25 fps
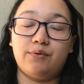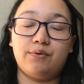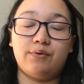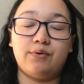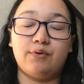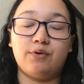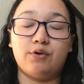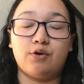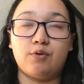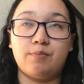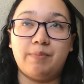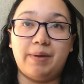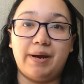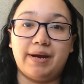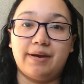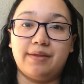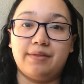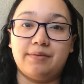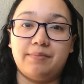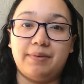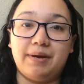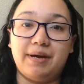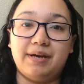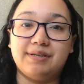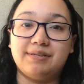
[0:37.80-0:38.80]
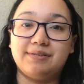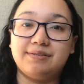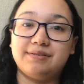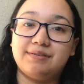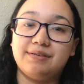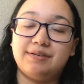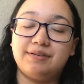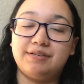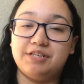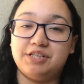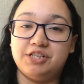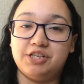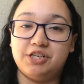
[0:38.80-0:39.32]
or go back in the past
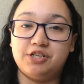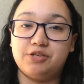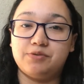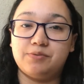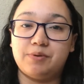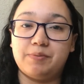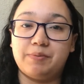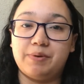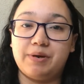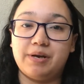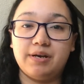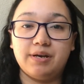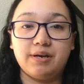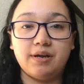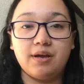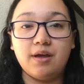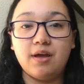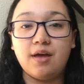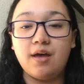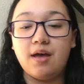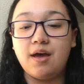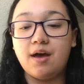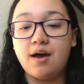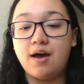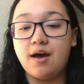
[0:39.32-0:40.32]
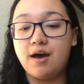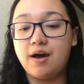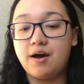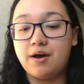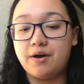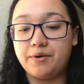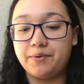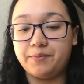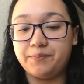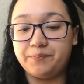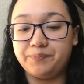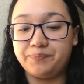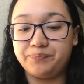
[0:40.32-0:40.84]
and change my mind.
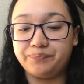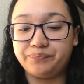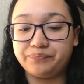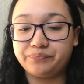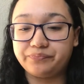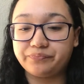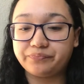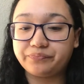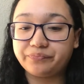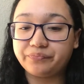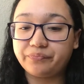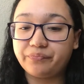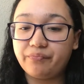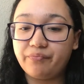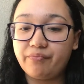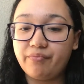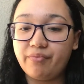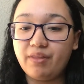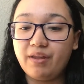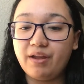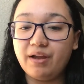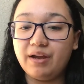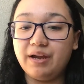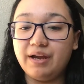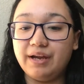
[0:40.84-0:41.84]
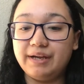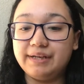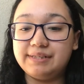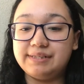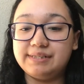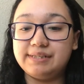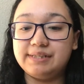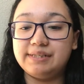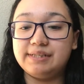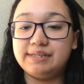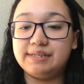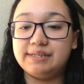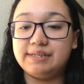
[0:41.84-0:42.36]
Um, I
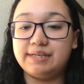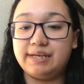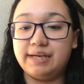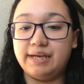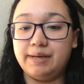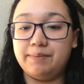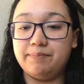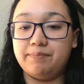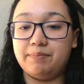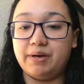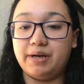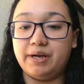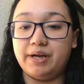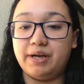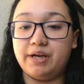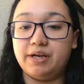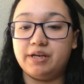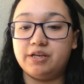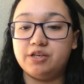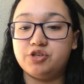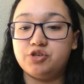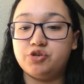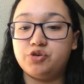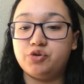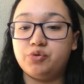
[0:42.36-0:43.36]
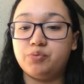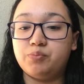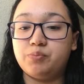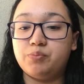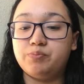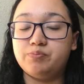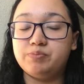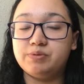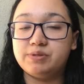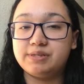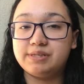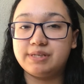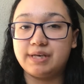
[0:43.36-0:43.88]
did get my tubes
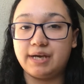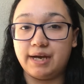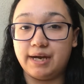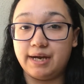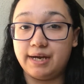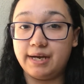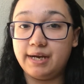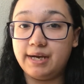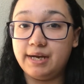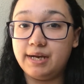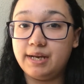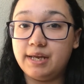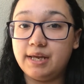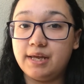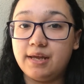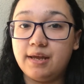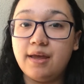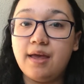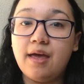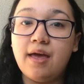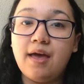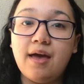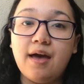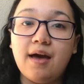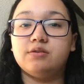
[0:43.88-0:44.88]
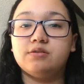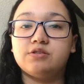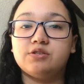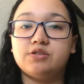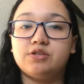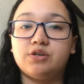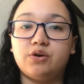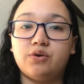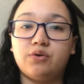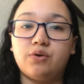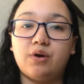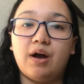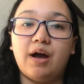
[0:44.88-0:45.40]
tied.
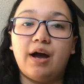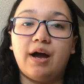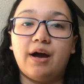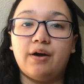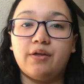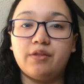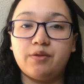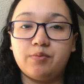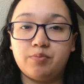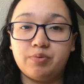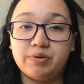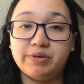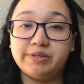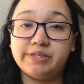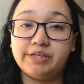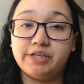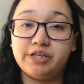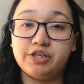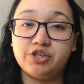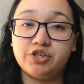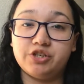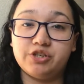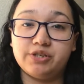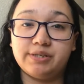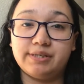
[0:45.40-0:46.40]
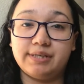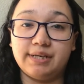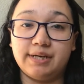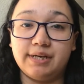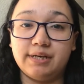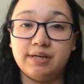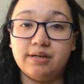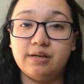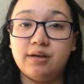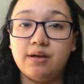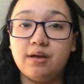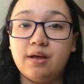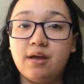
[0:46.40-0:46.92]
So how the procedure is
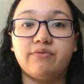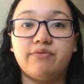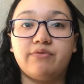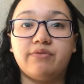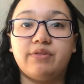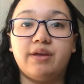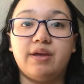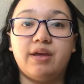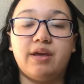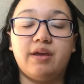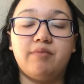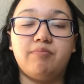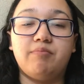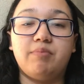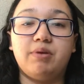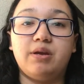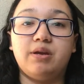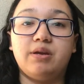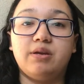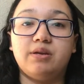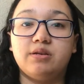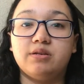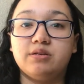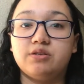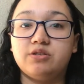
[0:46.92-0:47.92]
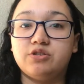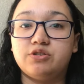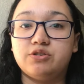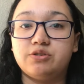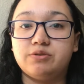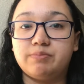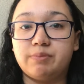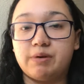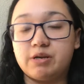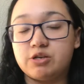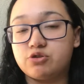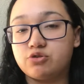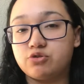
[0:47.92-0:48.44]
done, they gave me
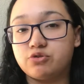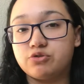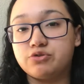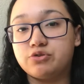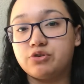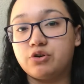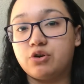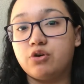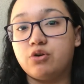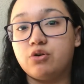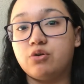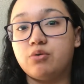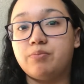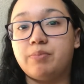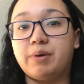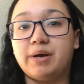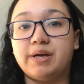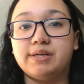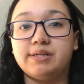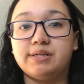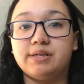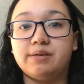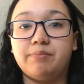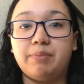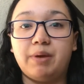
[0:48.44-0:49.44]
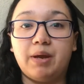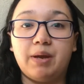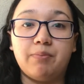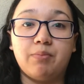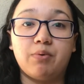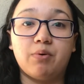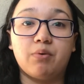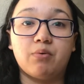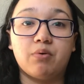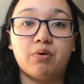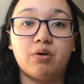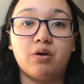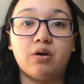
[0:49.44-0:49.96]
special soap. I did
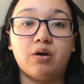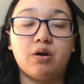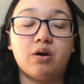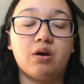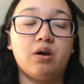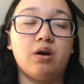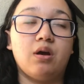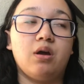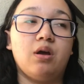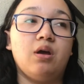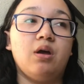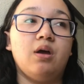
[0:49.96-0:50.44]
paperwork.